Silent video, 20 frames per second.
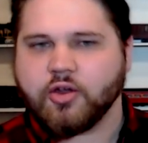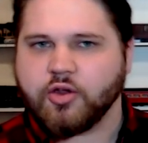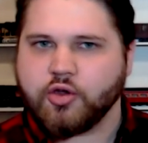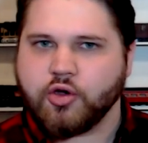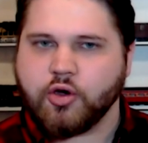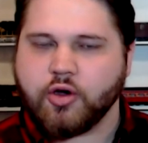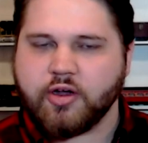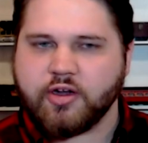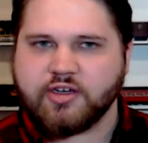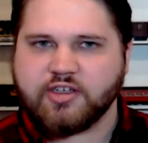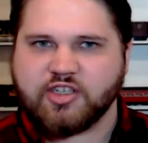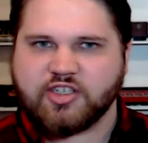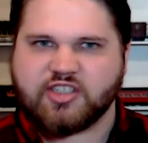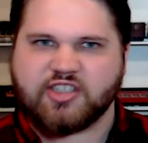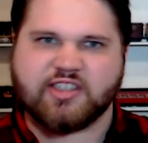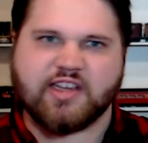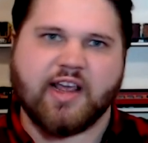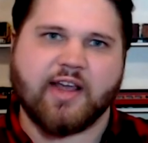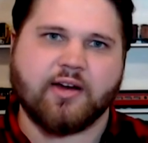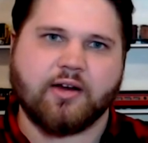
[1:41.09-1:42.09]
good,
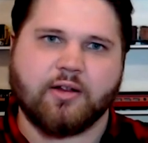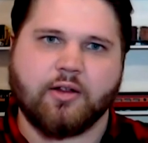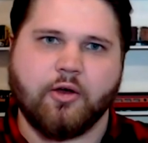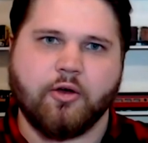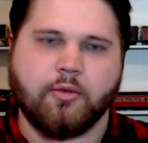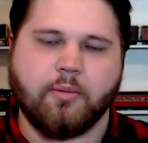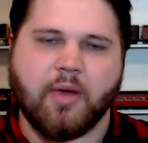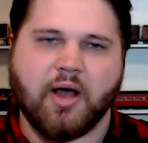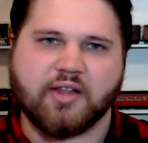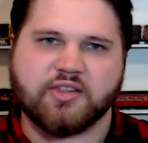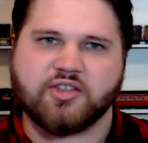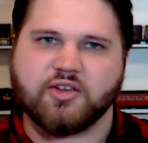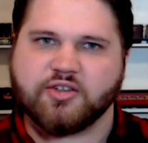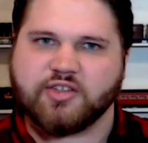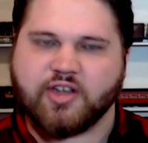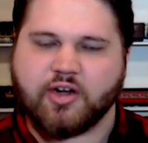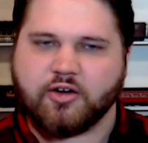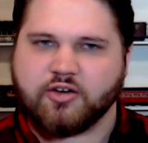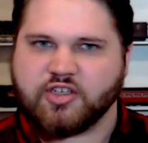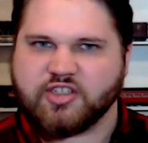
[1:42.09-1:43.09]
just standalone
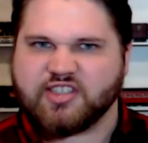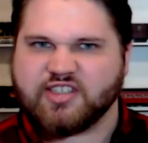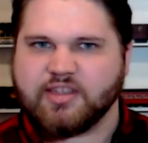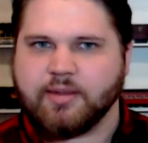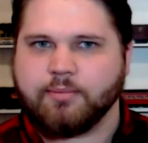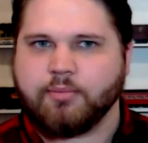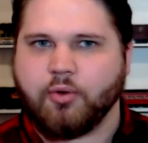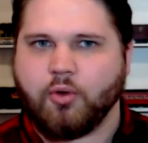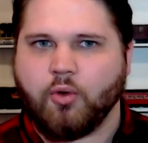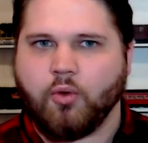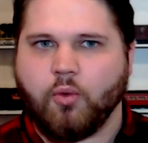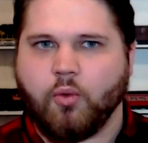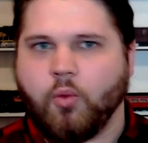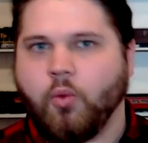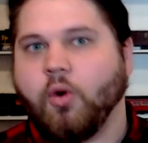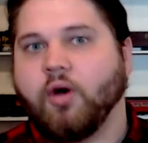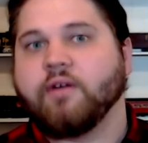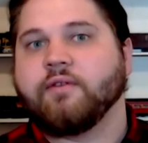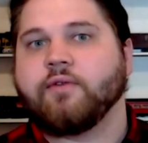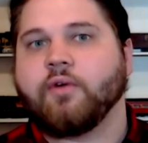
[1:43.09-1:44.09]
monsters that are just simple
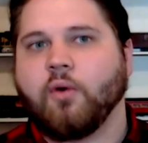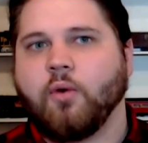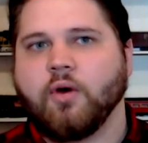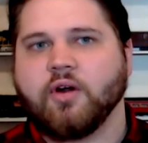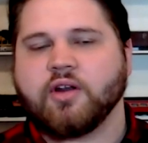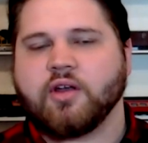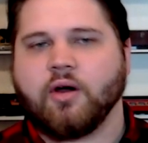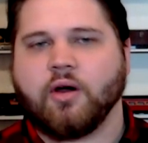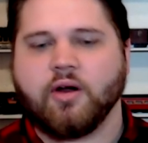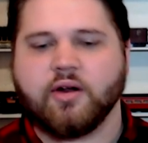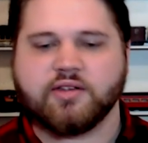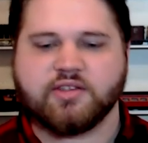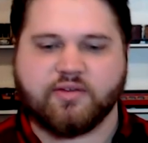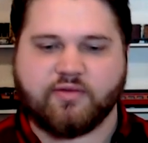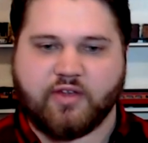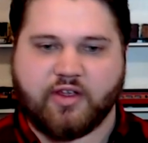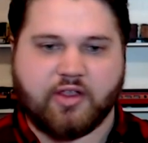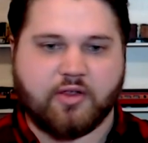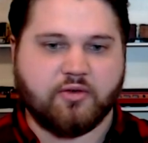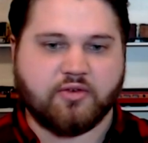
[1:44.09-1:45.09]
one for one cards
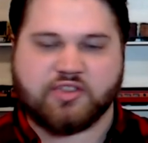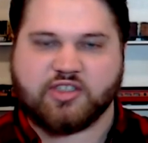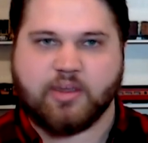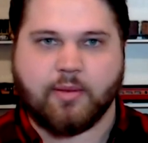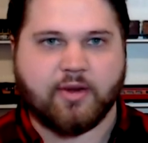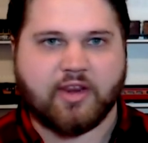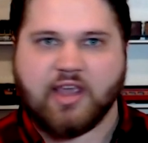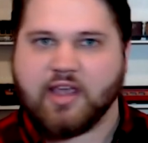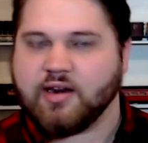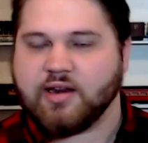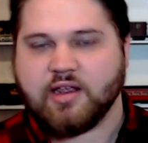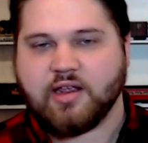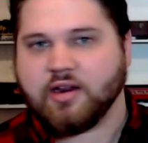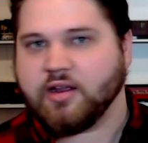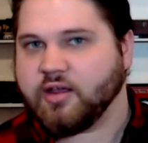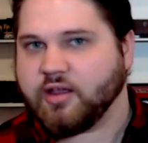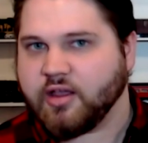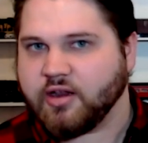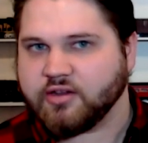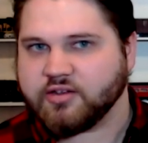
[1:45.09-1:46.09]
of like you just summon
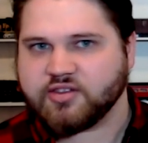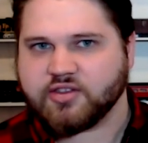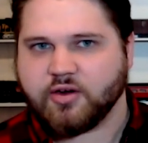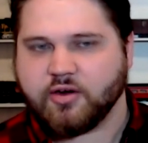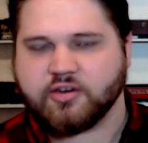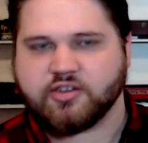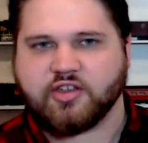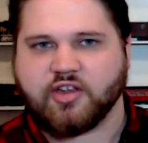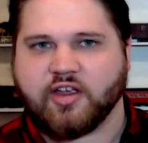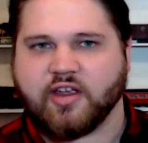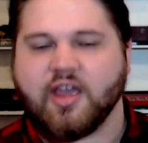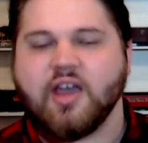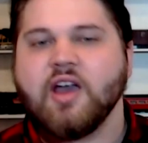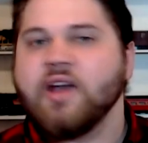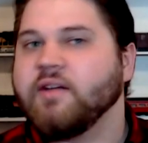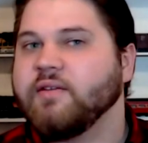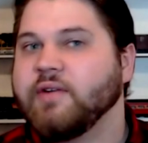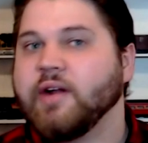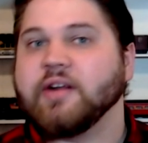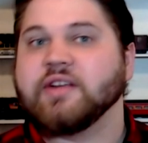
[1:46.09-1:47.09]
Candina, get a search, like
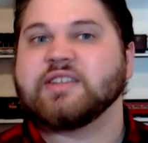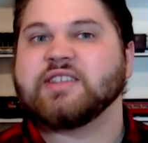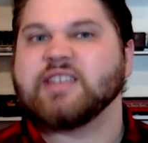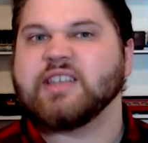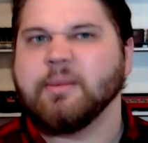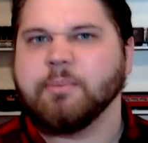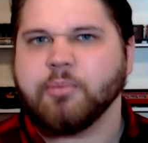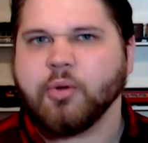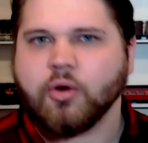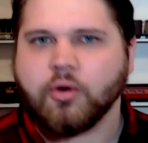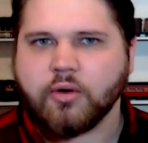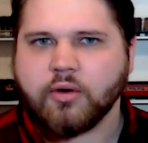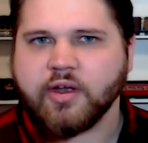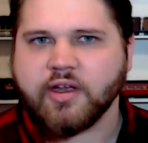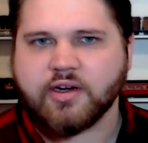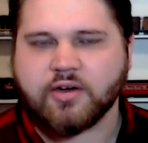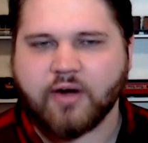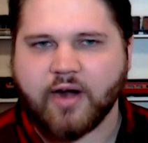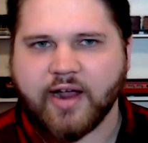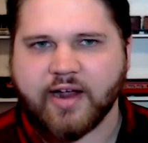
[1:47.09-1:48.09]
very simple
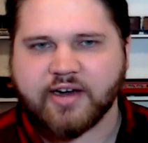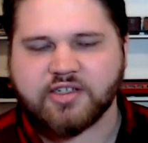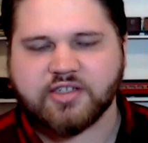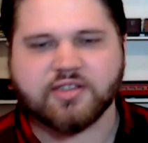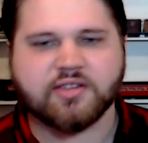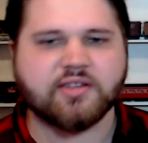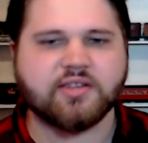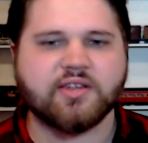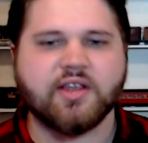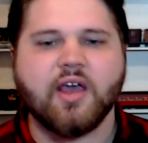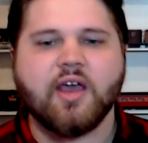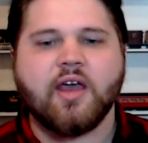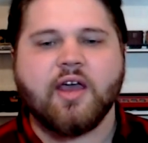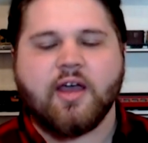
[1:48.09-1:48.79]
interactions.